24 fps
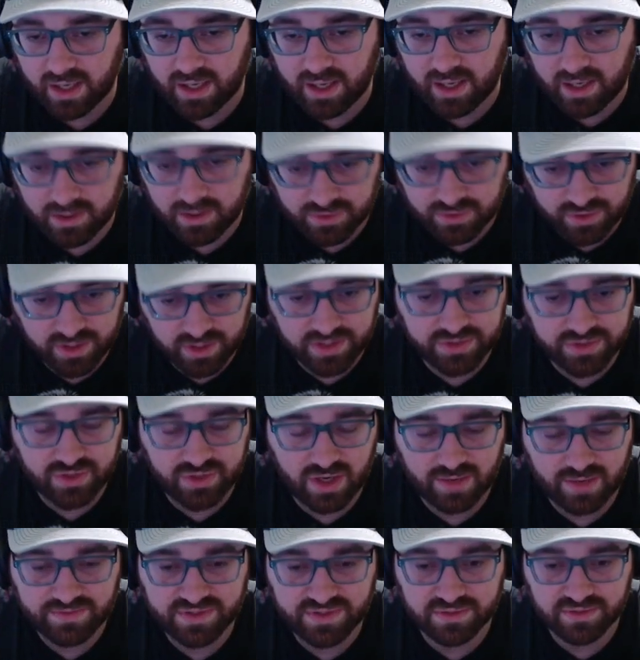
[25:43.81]
I'll try and
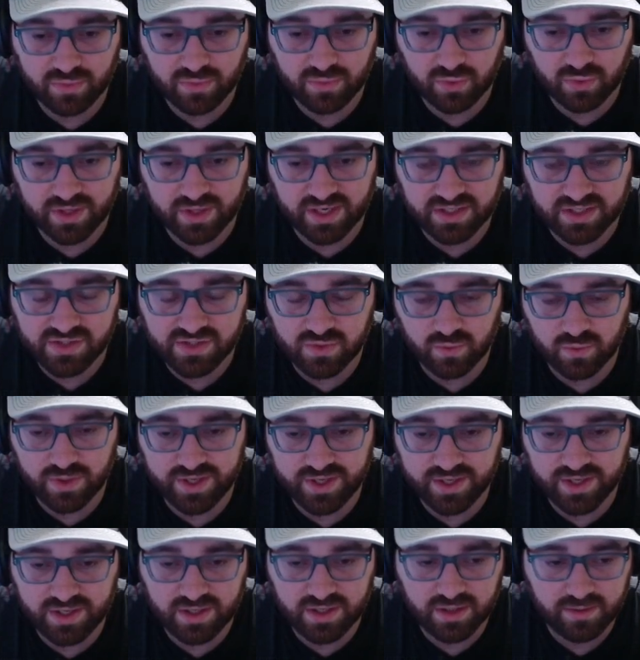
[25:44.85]
drop some more next
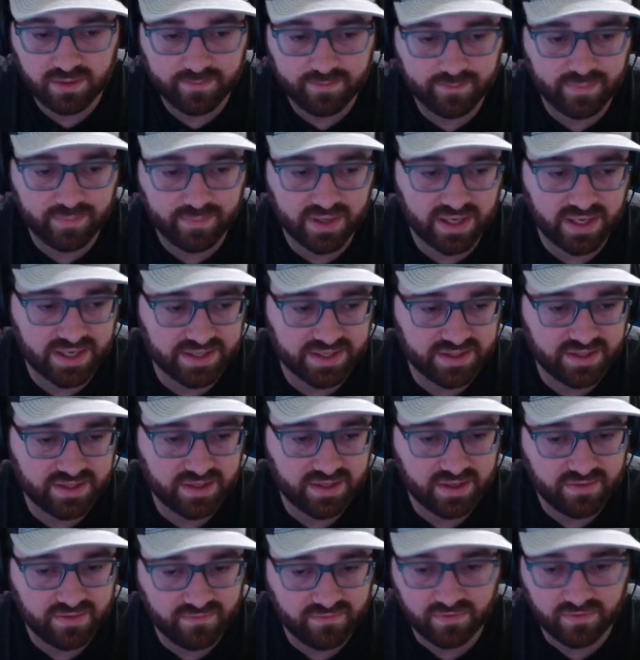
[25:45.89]
week, but
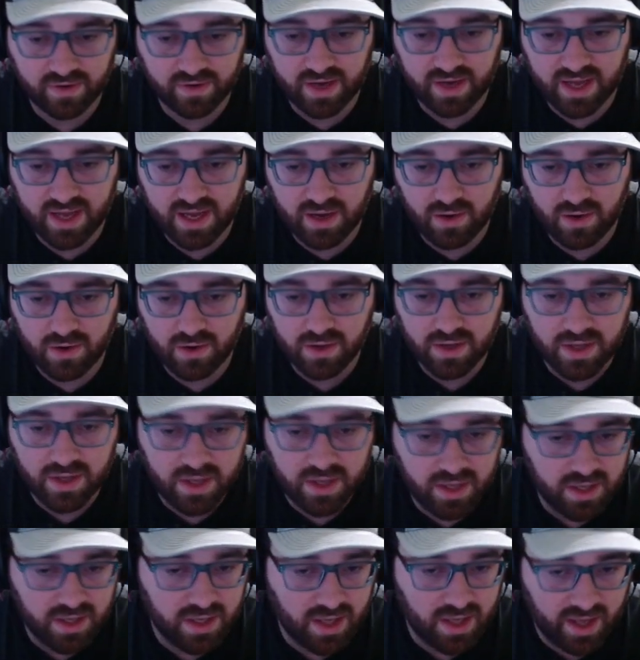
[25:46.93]
for now,
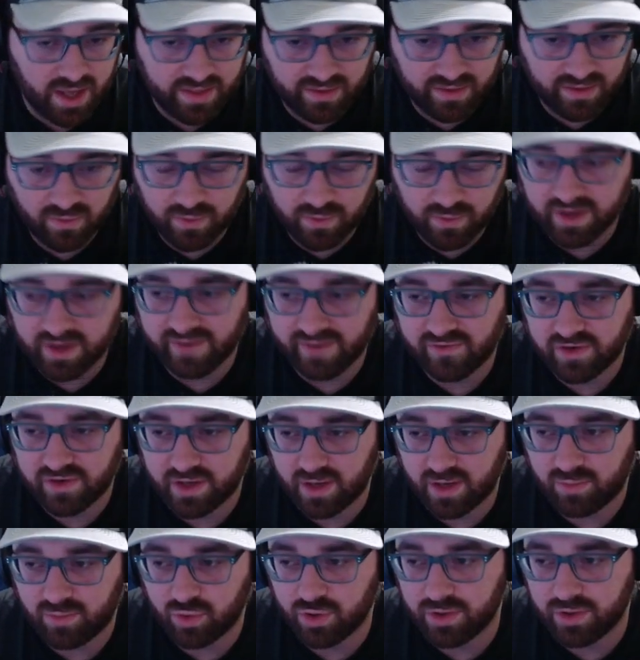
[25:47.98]
I think we covered a
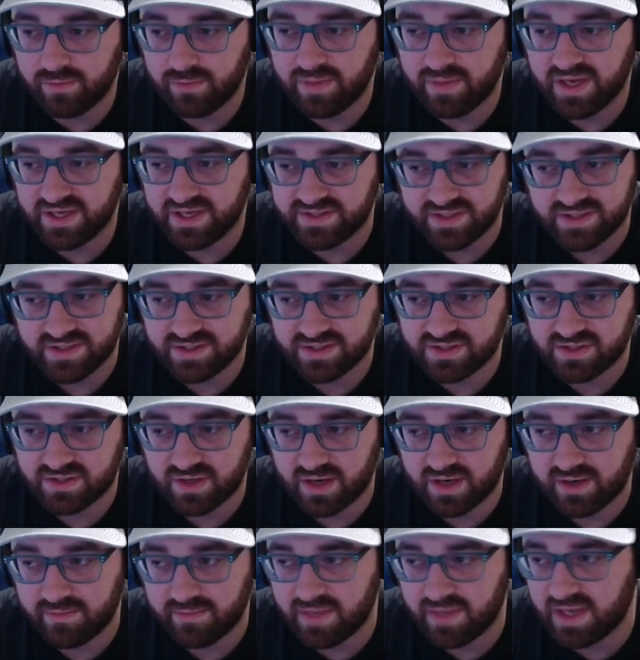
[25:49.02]
couple good bases,
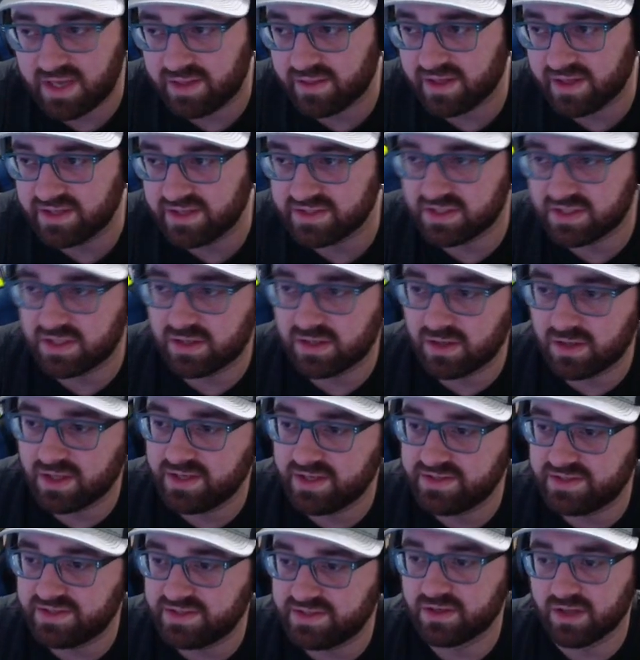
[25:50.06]
trying to make things a little
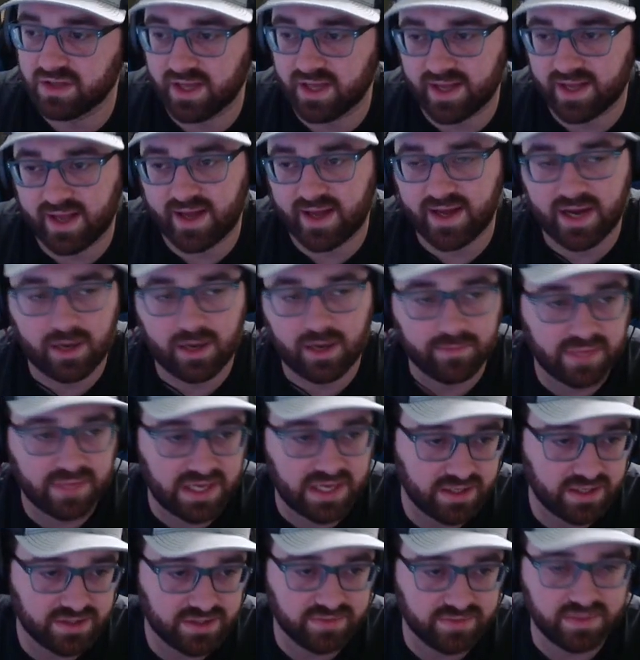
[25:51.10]
easier, like hideout
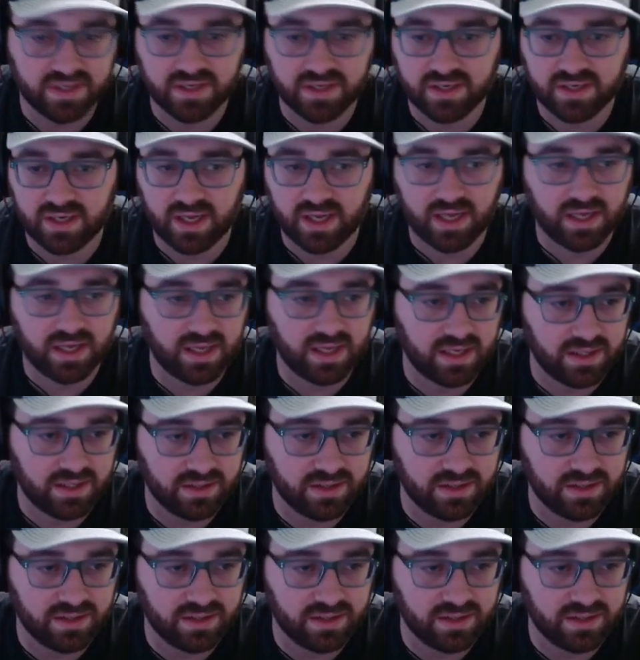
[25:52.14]
management and,